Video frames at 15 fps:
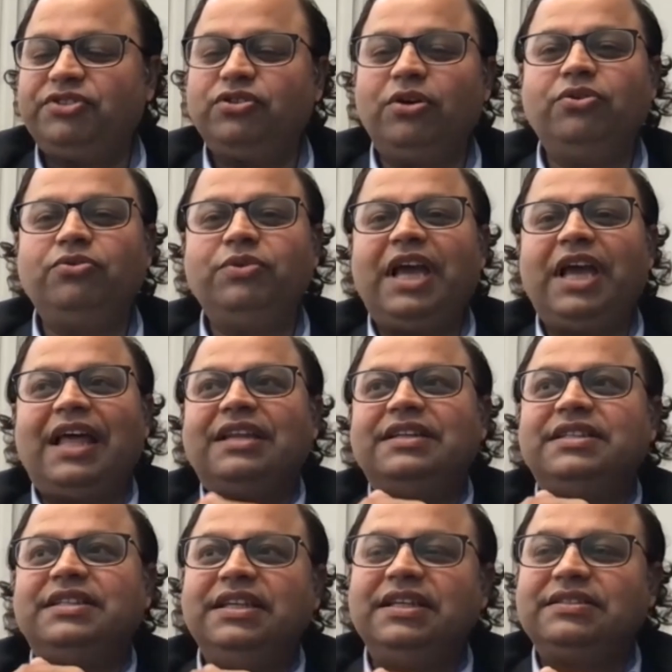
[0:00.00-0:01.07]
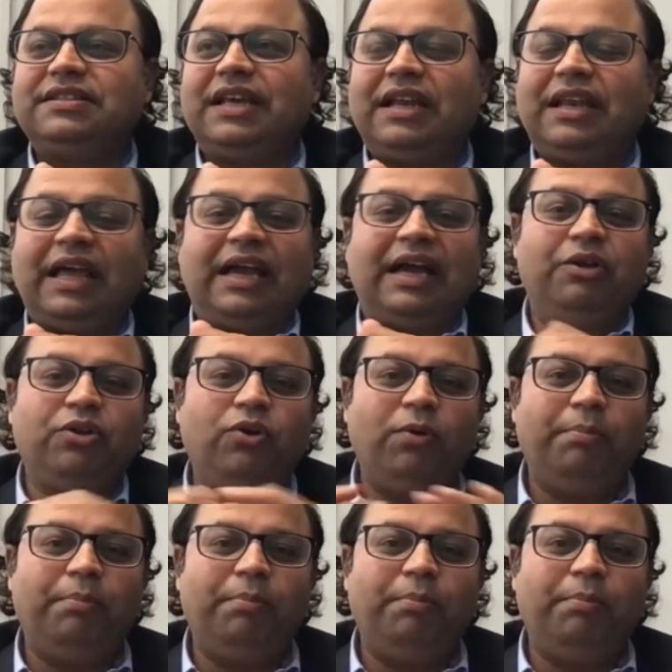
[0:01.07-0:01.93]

so reality is that like i'll go